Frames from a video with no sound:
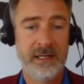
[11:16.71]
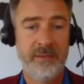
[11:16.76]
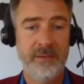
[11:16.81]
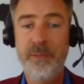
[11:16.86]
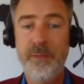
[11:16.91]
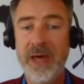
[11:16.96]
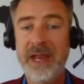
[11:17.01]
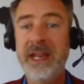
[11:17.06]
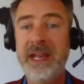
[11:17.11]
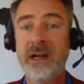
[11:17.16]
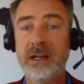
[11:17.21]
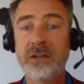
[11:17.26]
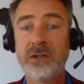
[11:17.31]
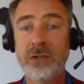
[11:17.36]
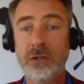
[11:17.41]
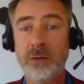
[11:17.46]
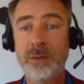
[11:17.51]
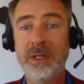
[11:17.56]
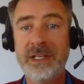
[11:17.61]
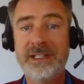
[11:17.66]
Betting on
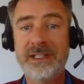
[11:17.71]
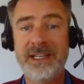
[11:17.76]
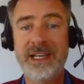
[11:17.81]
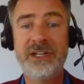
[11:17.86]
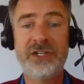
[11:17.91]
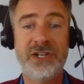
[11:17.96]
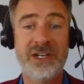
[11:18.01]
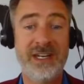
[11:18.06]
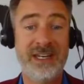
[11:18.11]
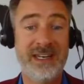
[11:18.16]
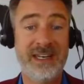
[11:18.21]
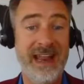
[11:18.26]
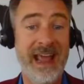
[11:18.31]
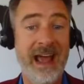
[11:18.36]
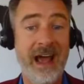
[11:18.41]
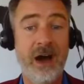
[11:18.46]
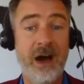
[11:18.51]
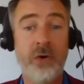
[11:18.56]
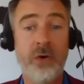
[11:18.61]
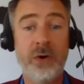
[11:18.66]
globalization
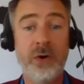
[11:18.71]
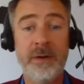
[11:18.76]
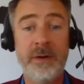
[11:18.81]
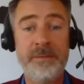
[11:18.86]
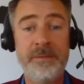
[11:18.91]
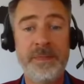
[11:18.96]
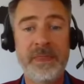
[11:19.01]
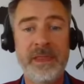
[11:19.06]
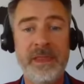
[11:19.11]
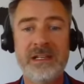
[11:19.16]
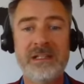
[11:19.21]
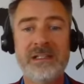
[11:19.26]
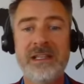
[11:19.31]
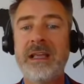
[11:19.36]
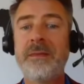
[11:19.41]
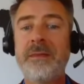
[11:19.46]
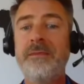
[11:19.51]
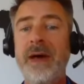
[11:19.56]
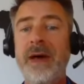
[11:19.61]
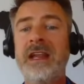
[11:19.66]
now is
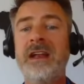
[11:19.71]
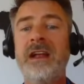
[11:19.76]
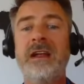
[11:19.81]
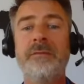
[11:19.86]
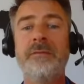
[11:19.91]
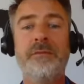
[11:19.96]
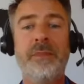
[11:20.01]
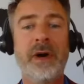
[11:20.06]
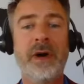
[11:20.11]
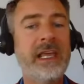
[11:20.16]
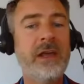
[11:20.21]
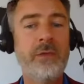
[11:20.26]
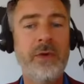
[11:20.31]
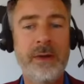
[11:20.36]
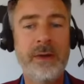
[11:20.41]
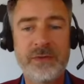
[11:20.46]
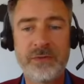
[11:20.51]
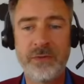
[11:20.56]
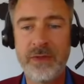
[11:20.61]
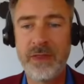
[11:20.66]
like betting on buggy
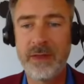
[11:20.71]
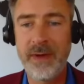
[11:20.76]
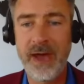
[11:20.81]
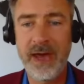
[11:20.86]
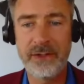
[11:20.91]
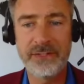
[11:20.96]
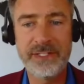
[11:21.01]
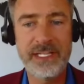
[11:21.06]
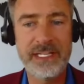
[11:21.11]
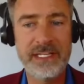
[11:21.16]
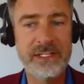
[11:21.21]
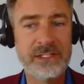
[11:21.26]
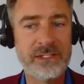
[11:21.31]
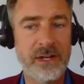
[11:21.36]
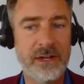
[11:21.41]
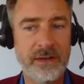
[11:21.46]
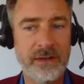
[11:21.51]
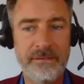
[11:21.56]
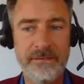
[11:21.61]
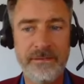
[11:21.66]
whips when the Model T
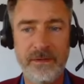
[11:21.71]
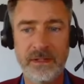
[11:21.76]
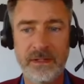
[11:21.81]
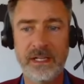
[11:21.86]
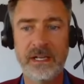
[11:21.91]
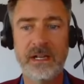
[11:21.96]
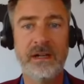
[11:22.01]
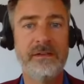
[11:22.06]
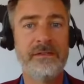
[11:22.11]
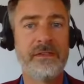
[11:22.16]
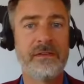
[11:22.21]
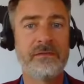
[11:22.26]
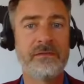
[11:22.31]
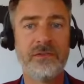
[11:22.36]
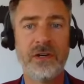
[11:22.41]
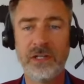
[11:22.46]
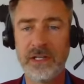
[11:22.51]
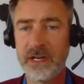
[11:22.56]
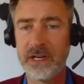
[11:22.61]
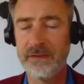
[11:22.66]
started rolling off
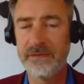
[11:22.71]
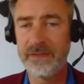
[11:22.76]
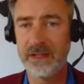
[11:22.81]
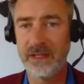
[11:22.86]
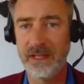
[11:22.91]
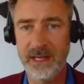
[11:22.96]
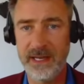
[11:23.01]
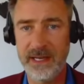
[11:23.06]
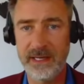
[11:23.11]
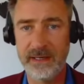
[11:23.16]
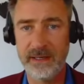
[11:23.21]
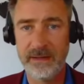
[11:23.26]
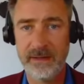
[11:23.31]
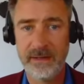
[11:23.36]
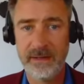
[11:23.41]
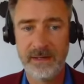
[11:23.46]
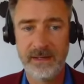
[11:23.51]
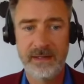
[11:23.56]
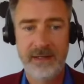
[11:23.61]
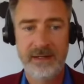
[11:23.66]
the line.
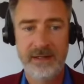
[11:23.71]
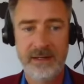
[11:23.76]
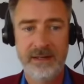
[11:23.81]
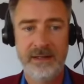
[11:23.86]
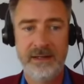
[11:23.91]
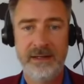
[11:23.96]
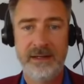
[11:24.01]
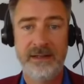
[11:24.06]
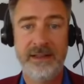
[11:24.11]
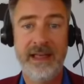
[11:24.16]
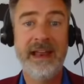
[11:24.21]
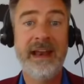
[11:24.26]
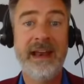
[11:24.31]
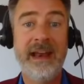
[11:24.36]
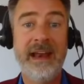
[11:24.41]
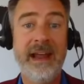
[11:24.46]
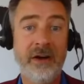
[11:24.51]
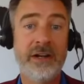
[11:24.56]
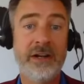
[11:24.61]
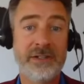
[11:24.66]
That
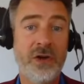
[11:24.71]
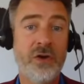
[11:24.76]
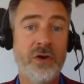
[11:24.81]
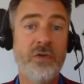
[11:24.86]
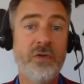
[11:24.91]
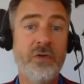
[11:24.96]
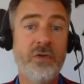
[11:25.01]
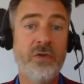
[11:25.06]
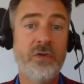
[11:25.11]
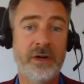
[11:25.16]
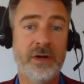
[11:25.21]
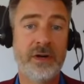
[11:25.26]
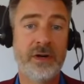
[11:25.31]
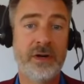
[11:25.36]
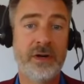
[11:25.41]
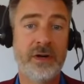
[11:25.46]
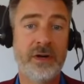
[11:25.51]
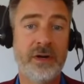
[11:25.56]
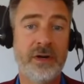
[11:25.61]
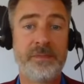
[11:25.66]
era is over.
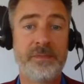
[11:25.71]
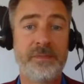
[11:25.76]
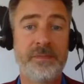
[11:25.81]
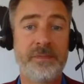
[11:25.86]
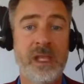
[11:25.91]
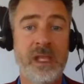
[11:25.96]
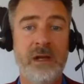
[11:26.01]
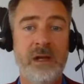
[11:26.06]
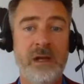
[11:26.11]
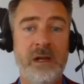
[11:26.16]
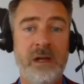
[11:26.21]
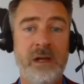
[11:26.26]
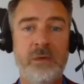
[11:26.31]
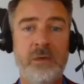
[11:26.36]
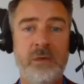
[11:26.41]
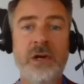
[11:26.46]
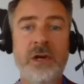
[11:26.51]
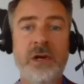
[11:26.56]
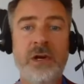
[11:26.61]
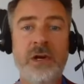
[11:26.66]

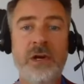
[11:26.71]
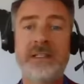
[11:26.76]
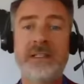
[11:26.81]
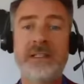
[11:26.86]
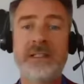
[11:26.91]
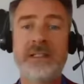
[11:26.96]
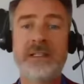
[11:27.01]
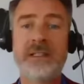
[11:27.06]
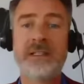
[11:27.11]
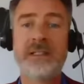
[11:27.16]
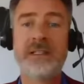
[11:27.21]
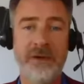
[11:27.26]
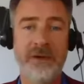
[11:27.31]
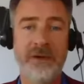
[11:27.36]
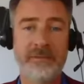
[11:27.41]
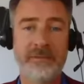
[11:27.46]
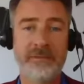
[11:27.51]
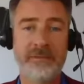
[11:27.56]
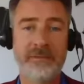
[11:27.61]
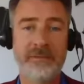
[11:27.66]
Going to something different,
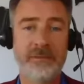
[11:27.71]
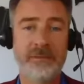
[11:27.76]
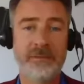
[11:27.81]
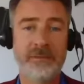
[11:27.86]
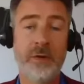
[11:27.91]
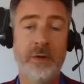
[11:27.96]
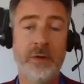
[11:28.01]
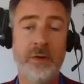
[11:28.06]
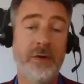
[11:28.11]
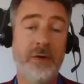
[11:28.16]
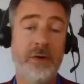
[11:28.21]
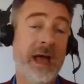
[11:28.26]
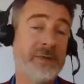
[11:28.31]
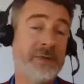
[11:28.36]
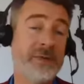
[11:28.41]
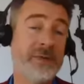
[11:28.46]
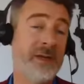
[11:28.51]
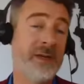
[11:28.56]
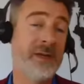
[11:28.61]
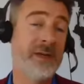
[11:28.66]
or
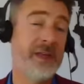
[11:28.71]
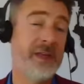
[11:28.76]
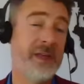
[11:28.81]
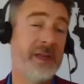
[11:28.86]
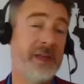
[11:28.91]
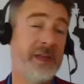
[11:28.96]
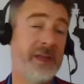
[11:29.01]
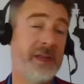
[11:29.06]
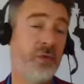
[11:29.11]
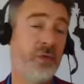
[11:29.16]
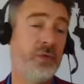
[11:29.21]
perhaps something a lot